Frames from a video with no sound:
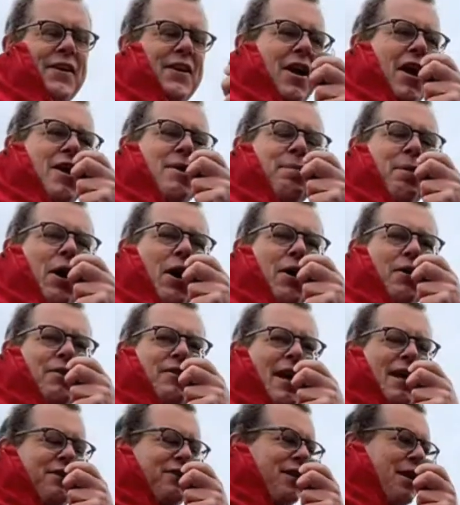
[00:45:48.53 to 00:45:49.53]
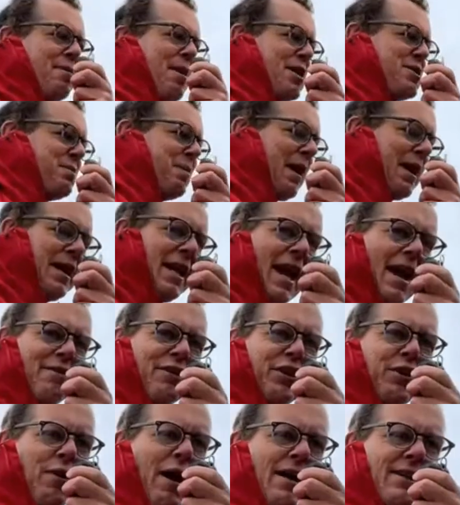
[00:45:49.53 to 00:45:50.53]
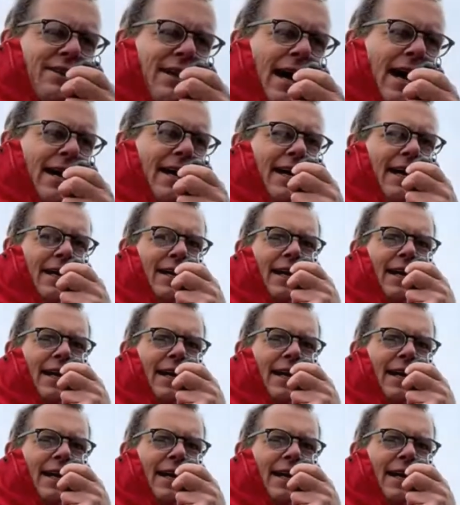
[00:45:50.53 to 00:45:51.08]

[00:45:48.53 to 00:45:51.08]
Good on you, Paul. Thanks so much, buddy. Have a great day.